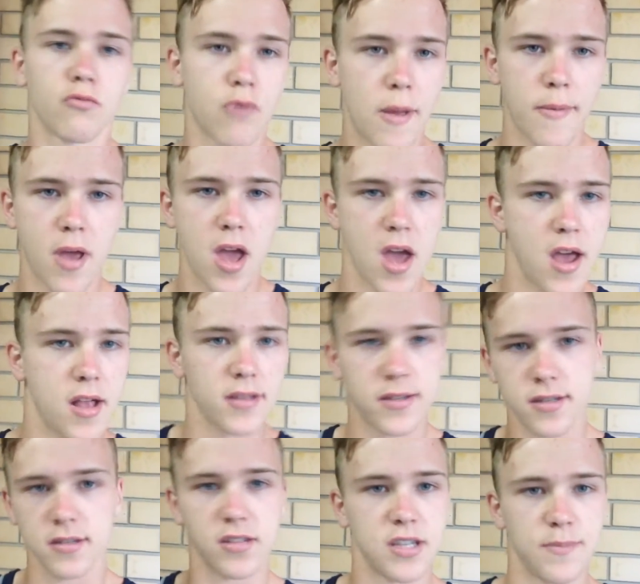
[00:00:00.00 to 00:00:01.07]

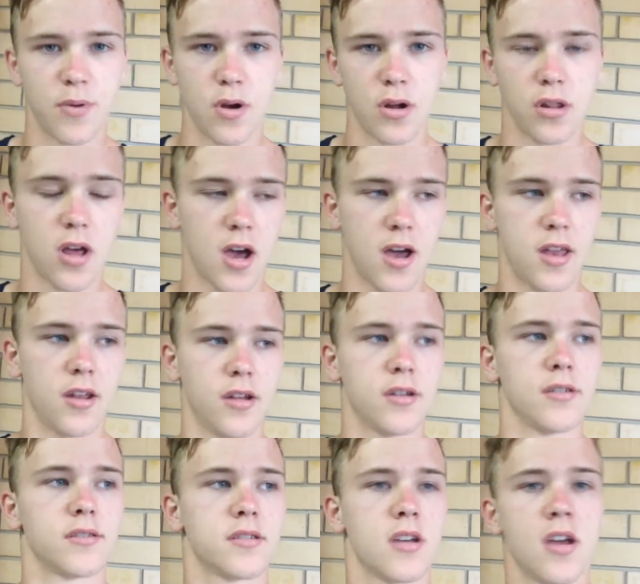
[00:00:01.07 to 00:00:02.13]
Ray-Bans, Zippo
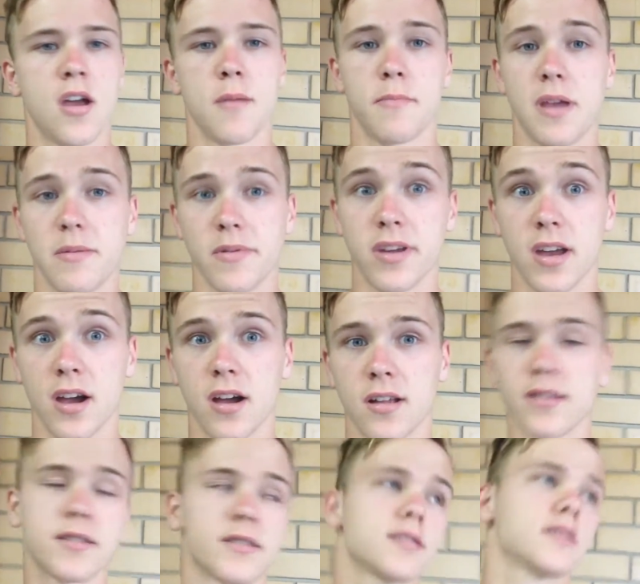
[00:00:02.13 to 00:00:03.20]
lighters, BB
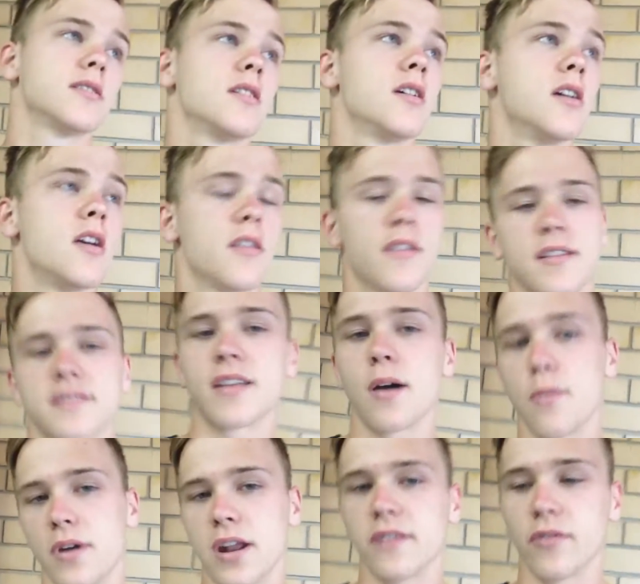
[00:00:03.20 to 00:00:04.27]
guns, this,
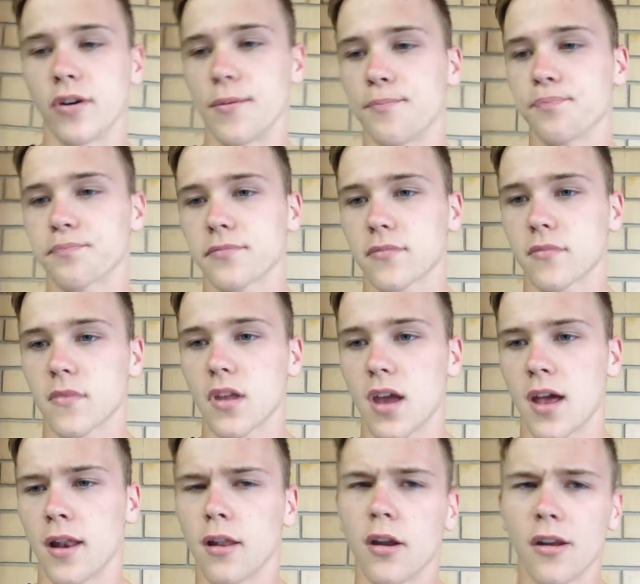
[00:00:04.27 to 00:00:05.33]
that, whatever.
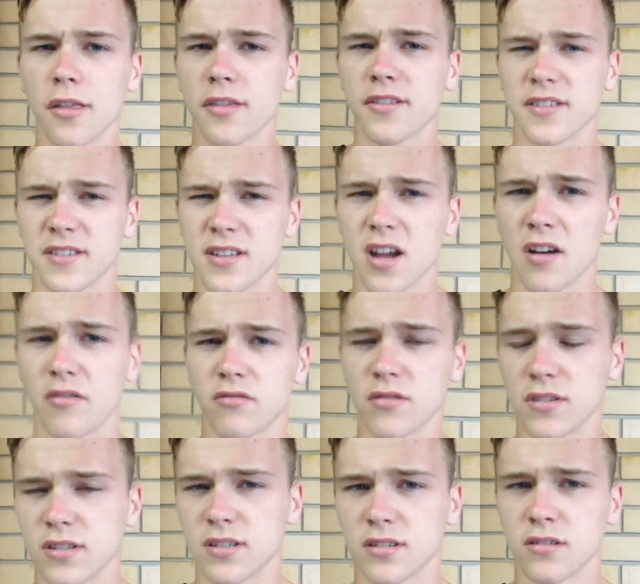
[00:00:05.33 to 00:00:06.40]
And a lot of the stuff
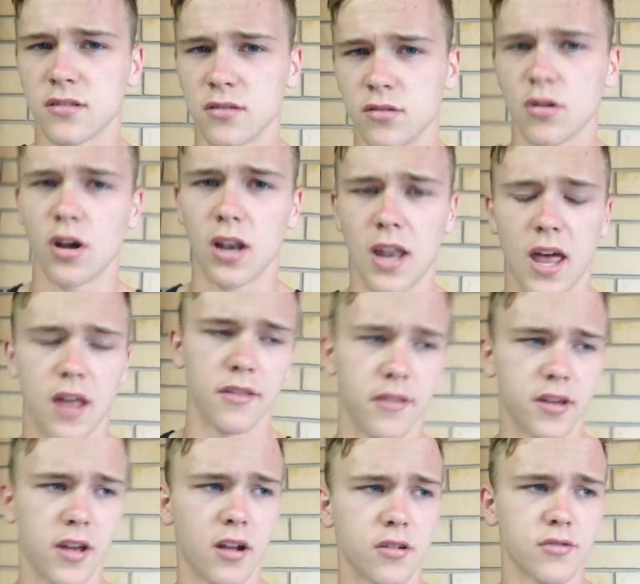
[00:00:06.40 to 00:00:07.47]
was not allowed in
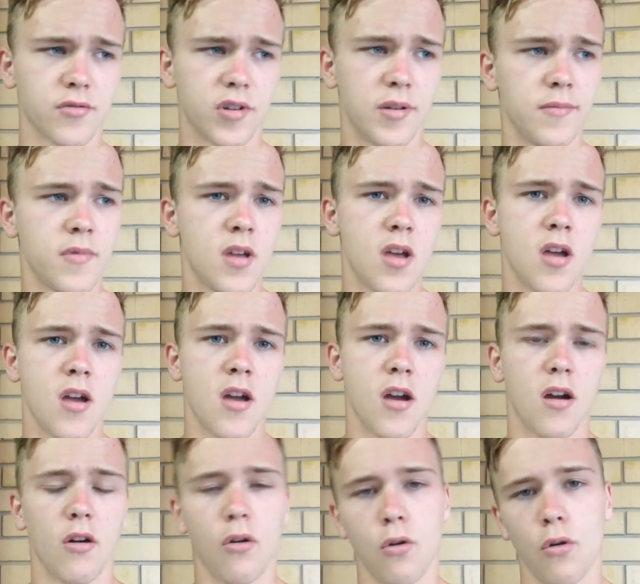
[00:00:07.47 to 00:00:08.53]
the country,
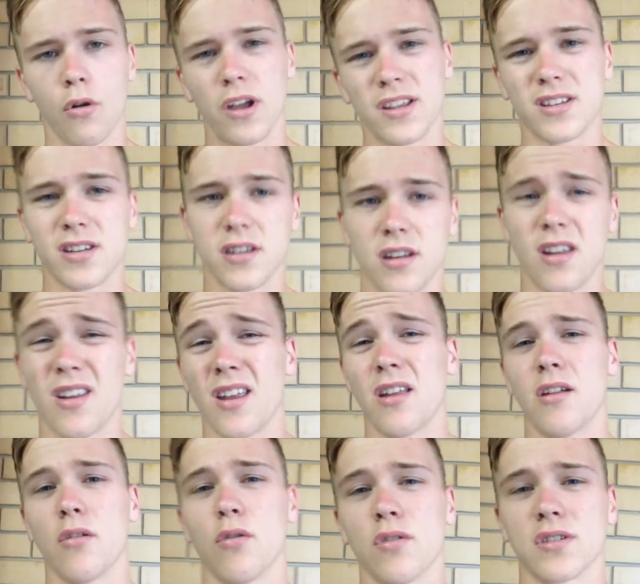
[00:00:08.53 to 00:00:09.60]
or
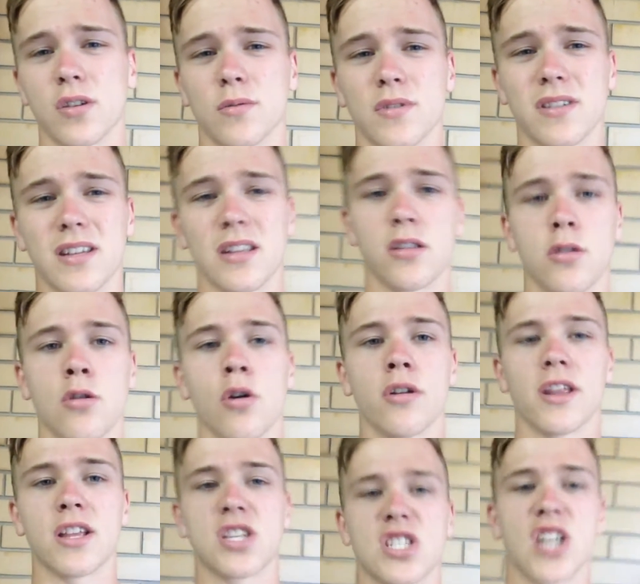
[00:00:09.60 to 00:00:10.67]
it also was
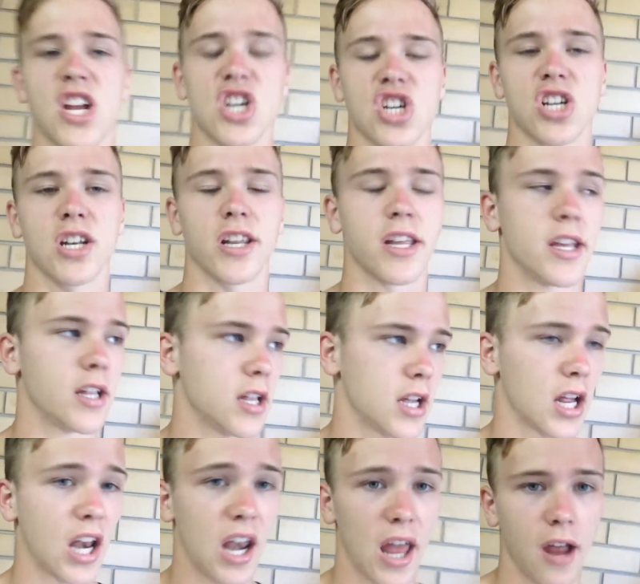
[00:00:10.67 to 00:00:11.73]
non-internationally
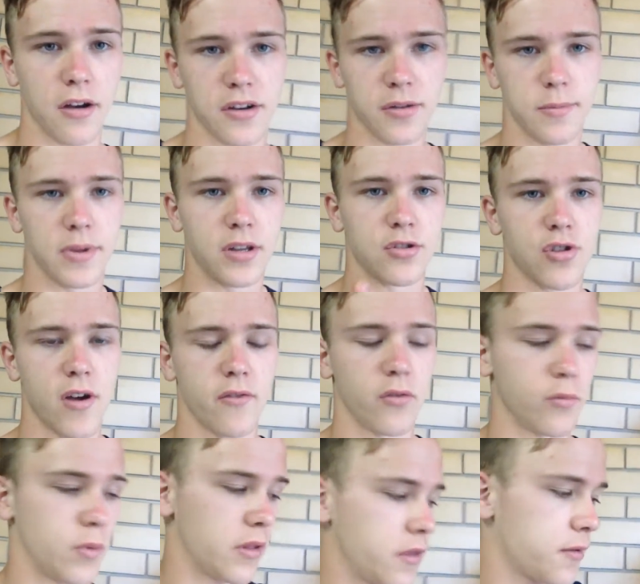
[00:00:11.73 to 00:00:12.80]
allowed to be
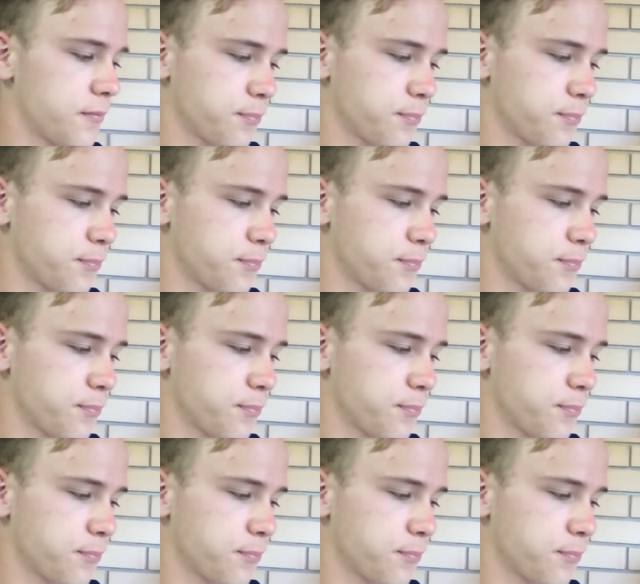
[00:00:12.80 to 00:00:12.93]
travelled with.